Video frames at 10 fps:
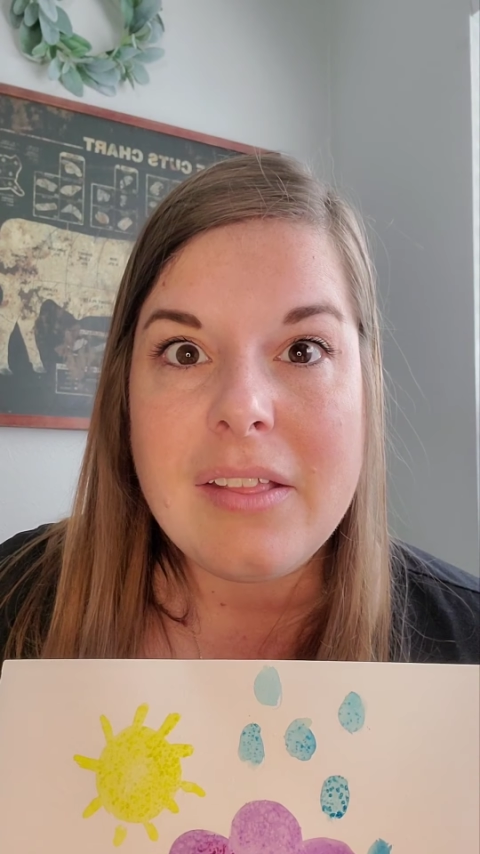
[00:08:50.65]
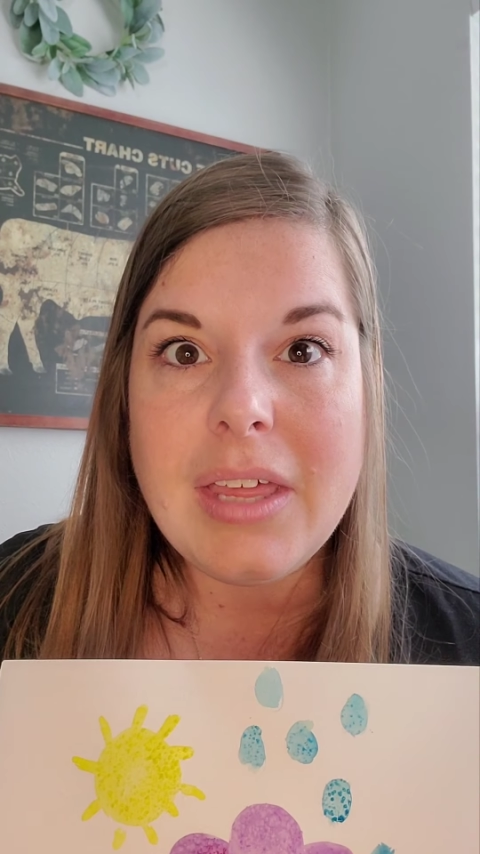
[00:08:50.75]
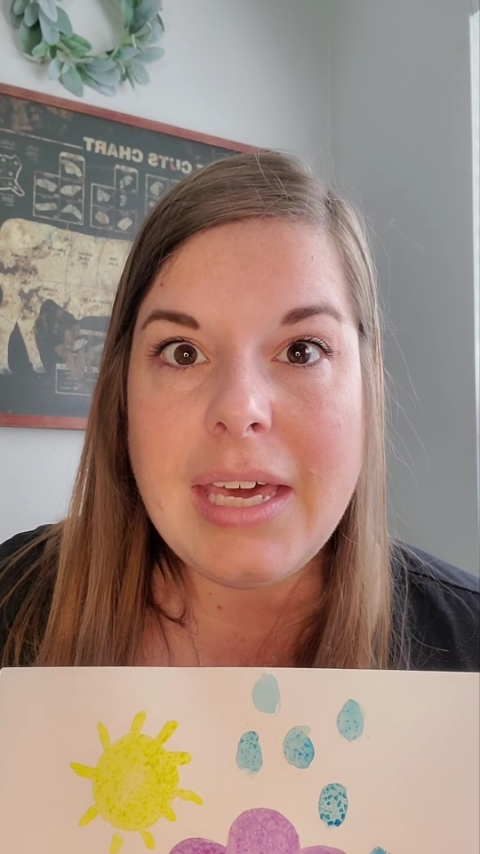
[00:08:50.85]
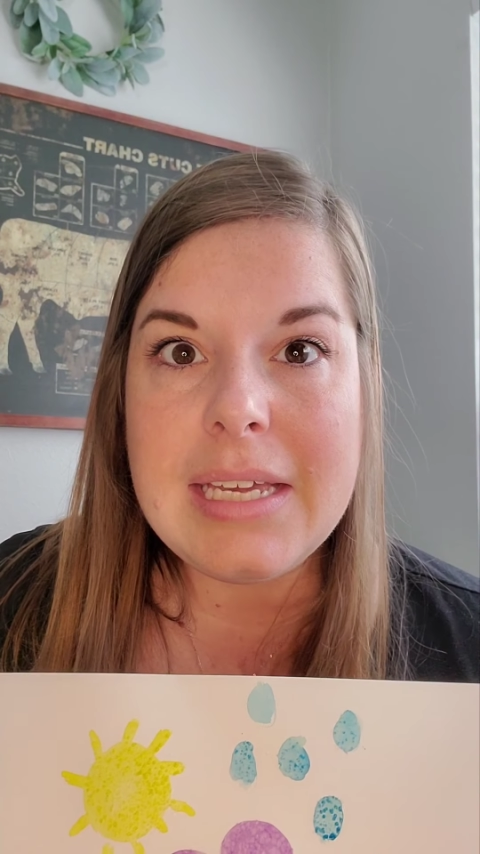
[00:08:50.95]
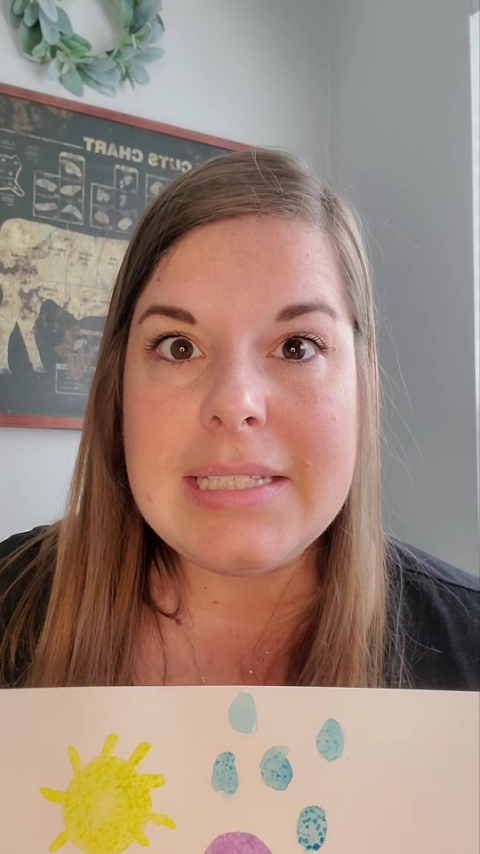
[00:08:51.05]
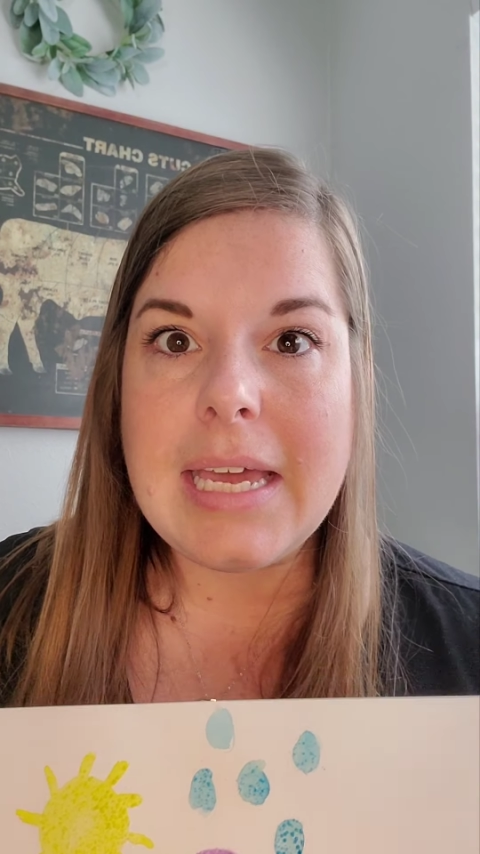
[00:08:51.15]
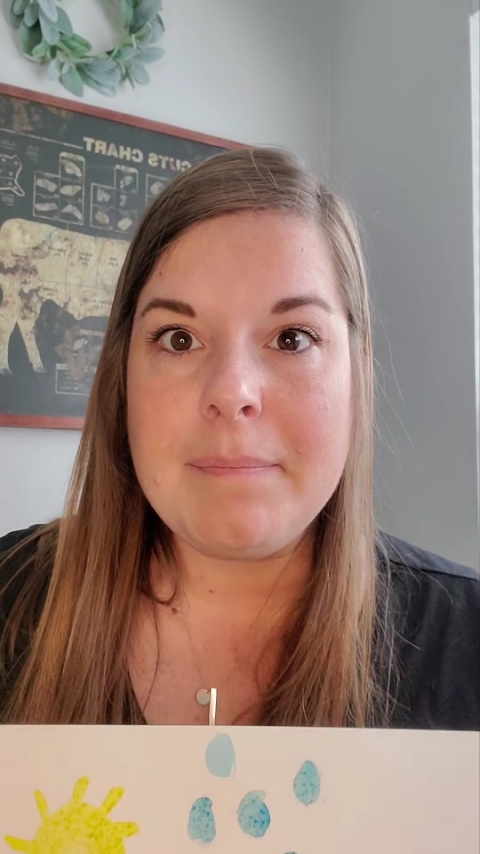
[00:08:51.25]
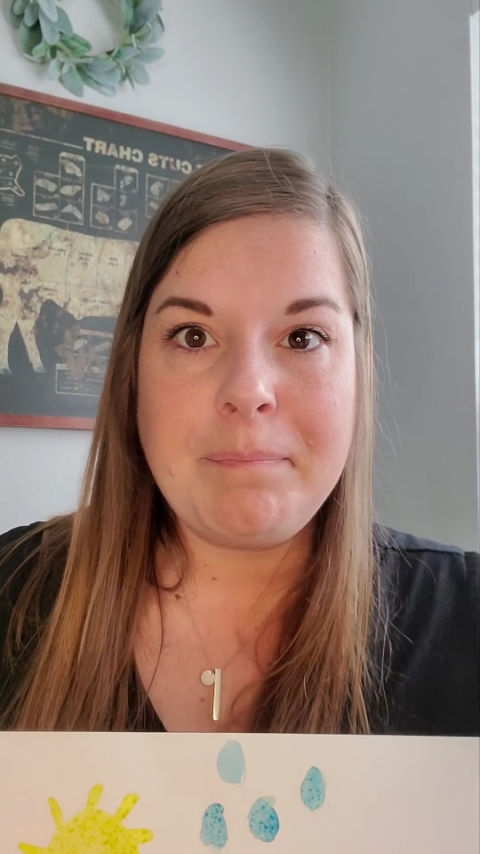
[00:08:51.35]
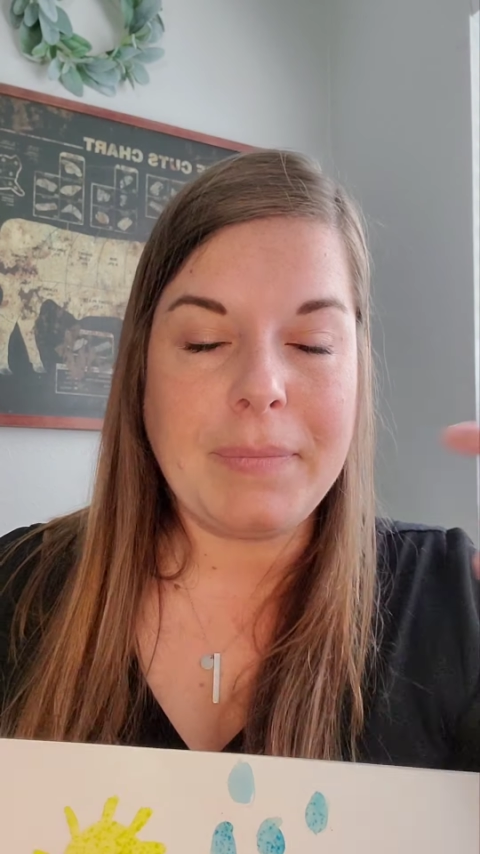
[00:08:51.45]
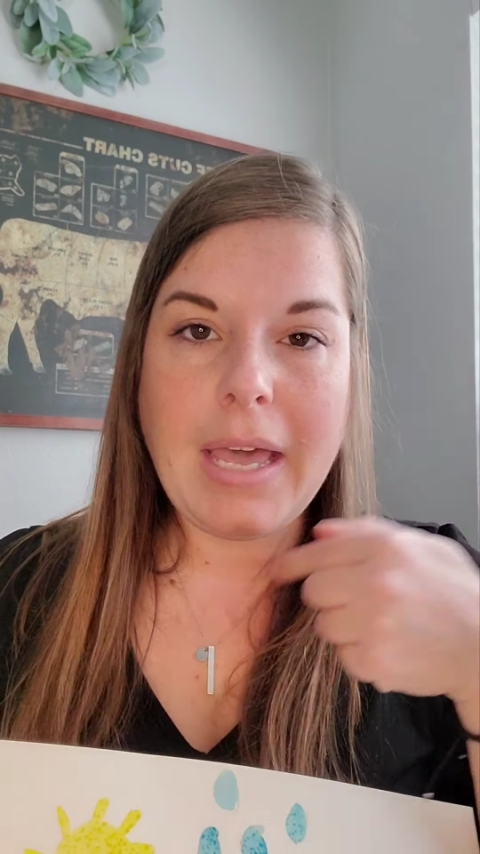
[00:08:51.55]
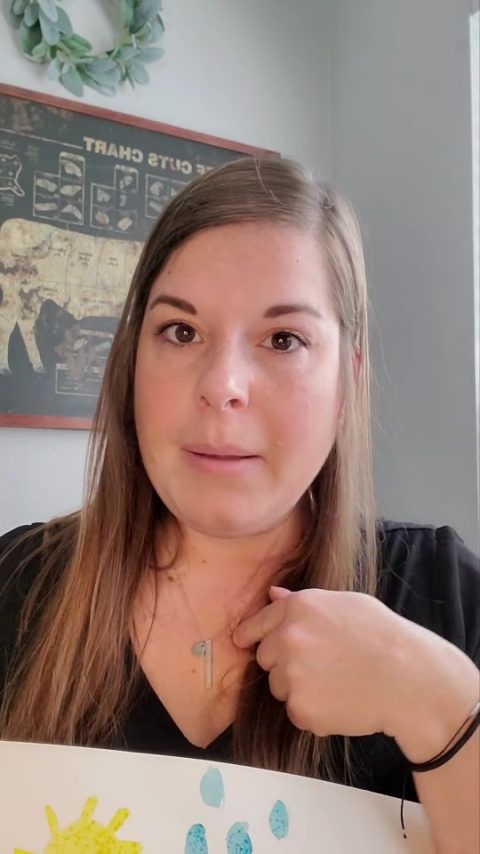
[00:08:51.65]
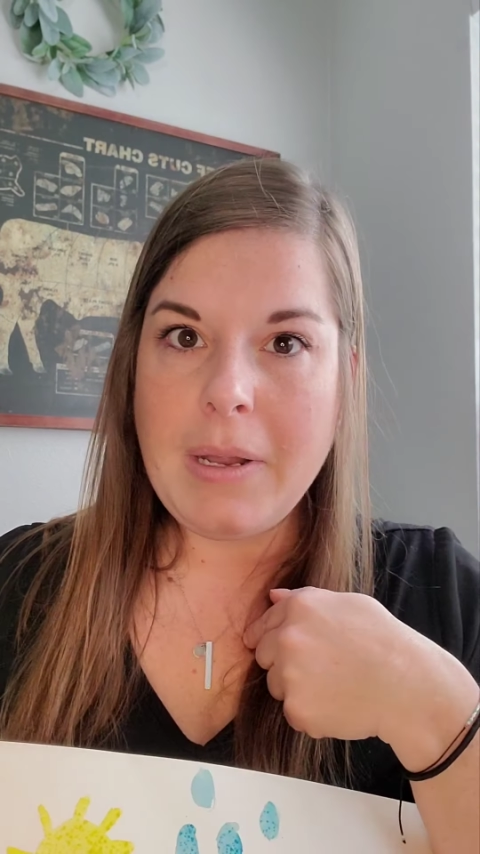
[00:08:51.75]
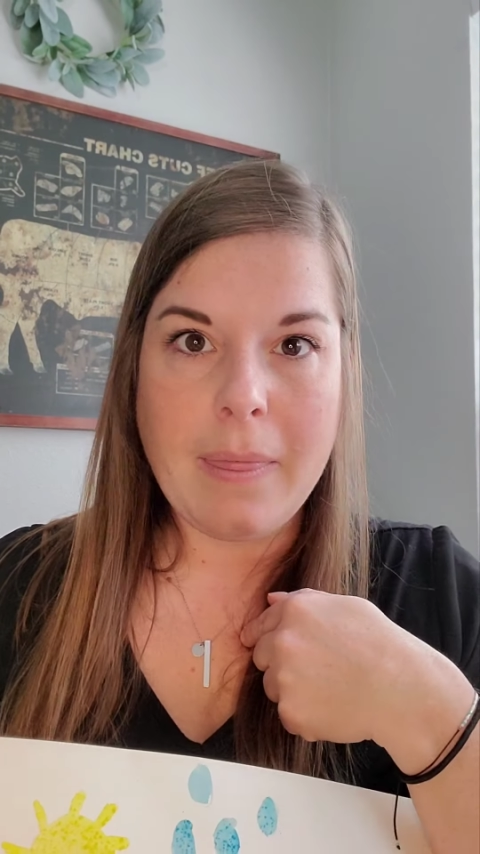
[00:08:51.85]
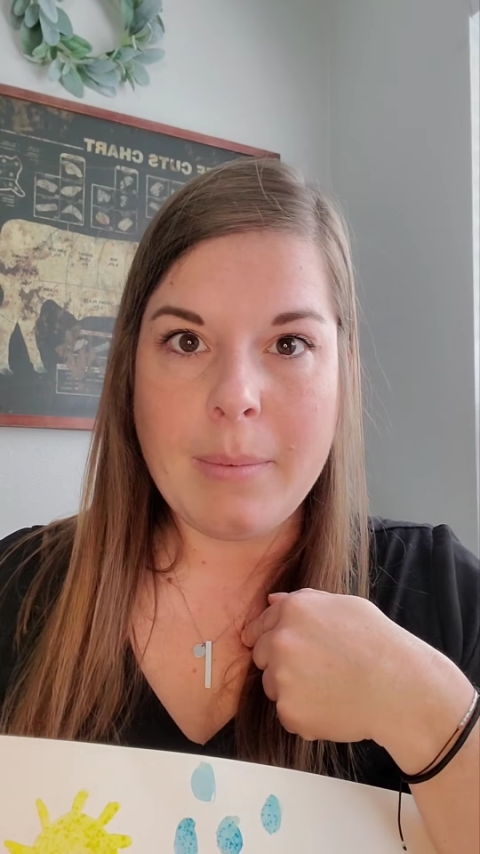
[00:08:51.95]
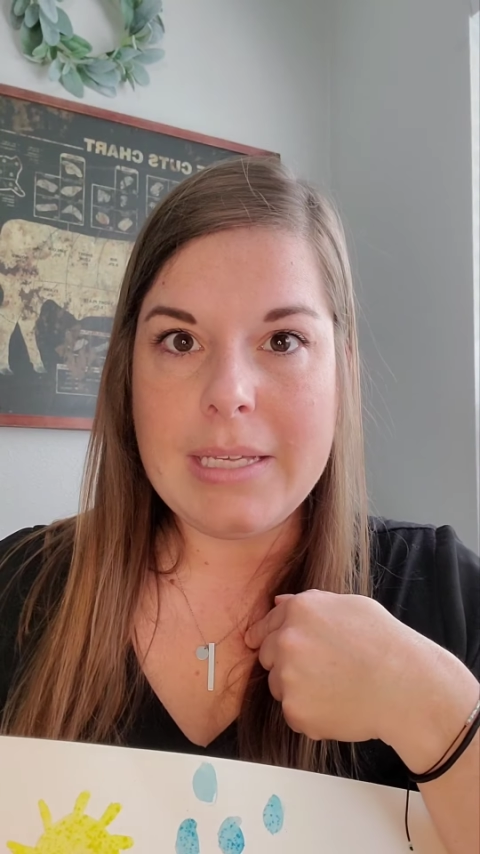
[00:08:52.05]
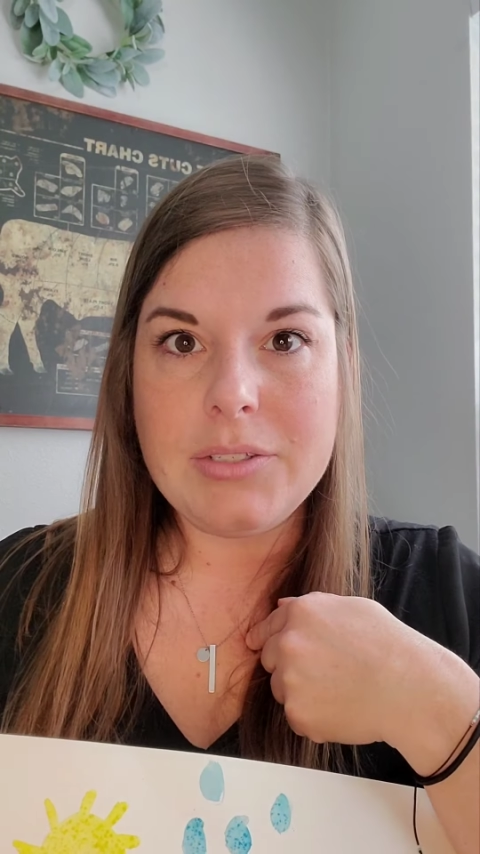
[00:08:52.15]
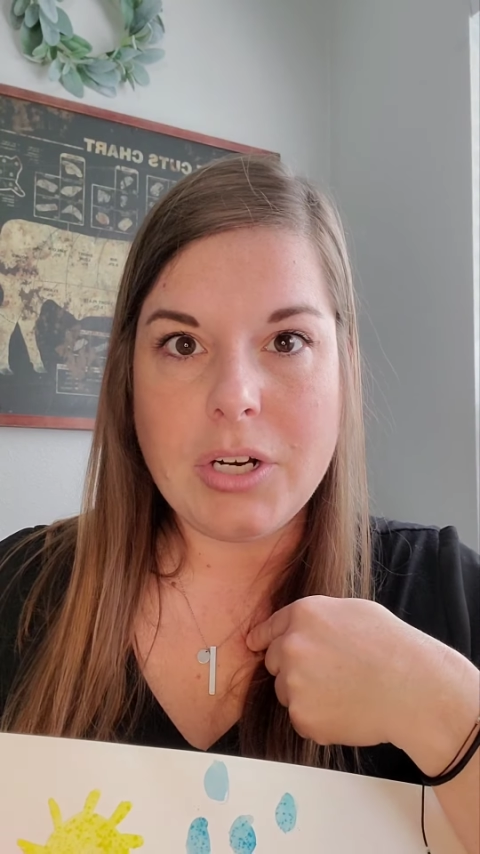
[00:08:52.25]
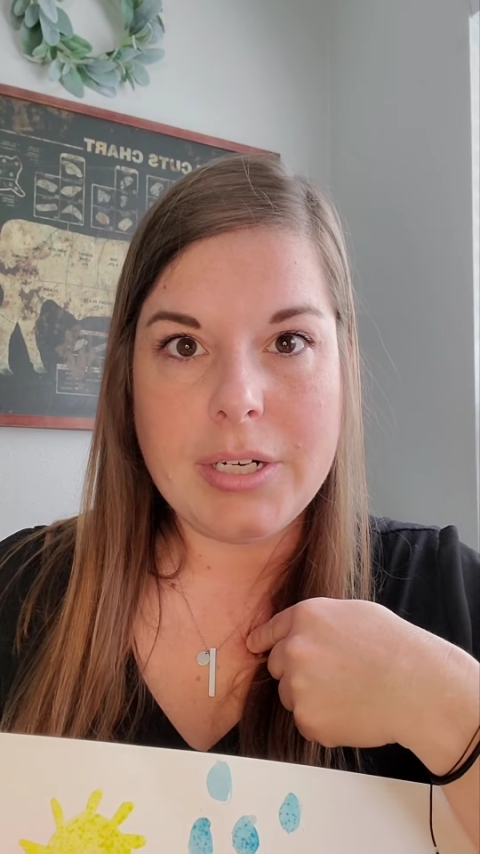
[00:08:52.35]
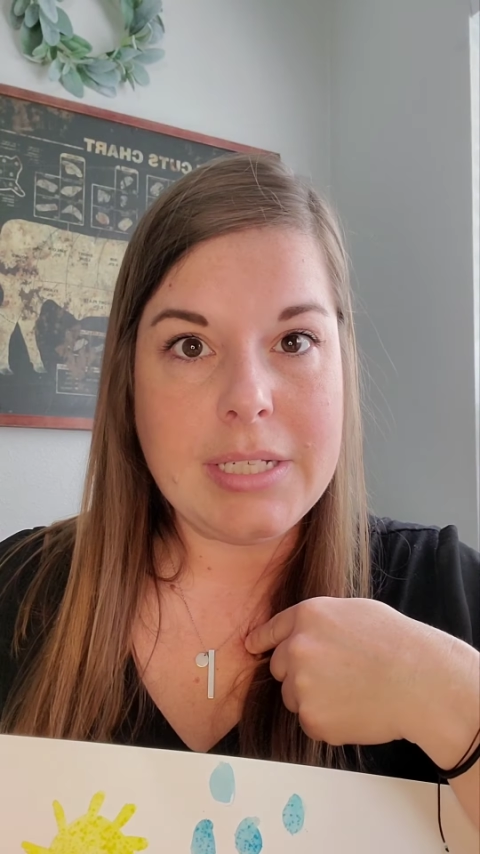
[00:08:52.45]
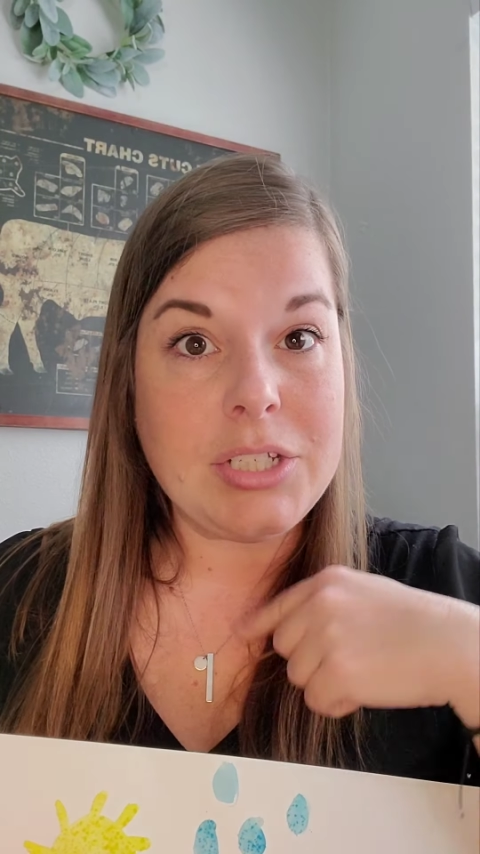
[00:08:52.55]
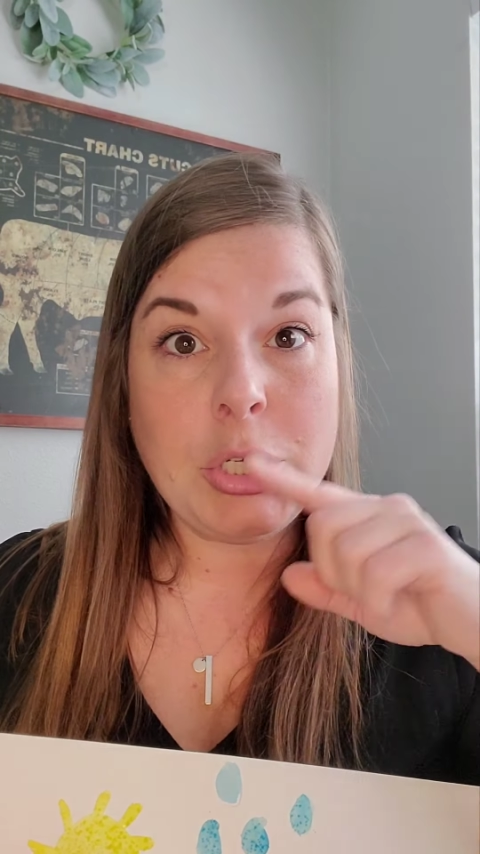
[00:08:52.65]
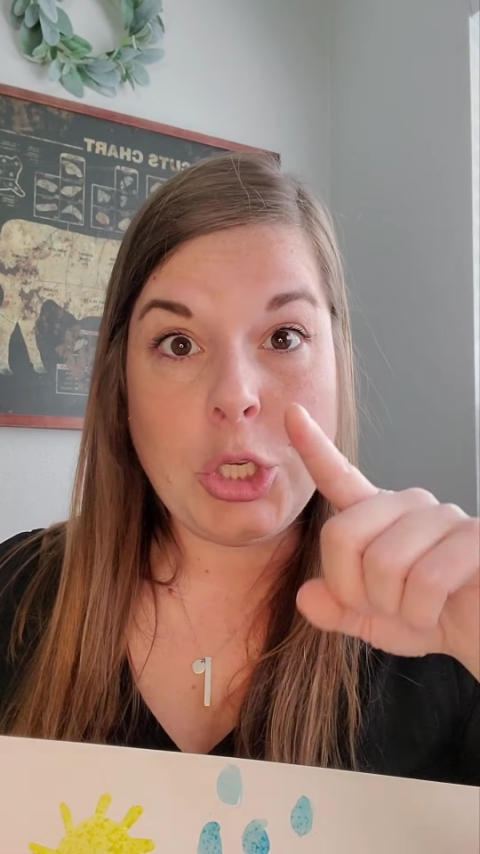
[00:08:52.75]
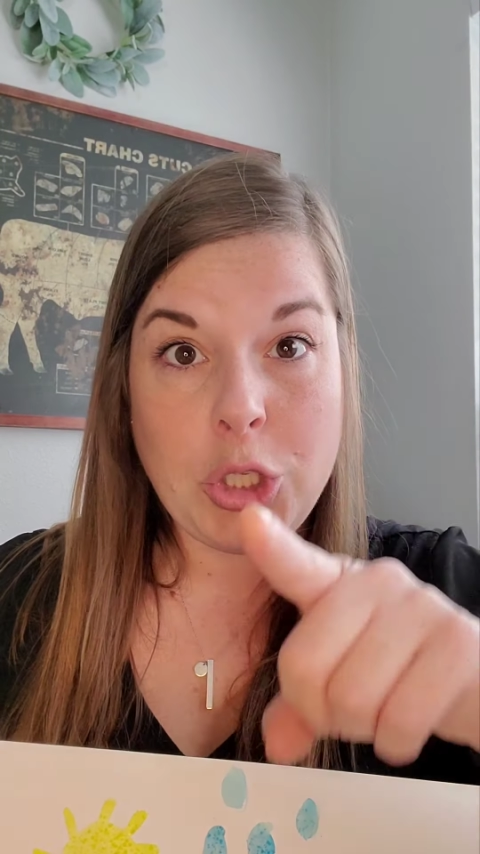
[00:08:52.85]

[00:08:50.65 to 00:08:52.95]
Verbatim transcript: Like I said, I'm not the best artist.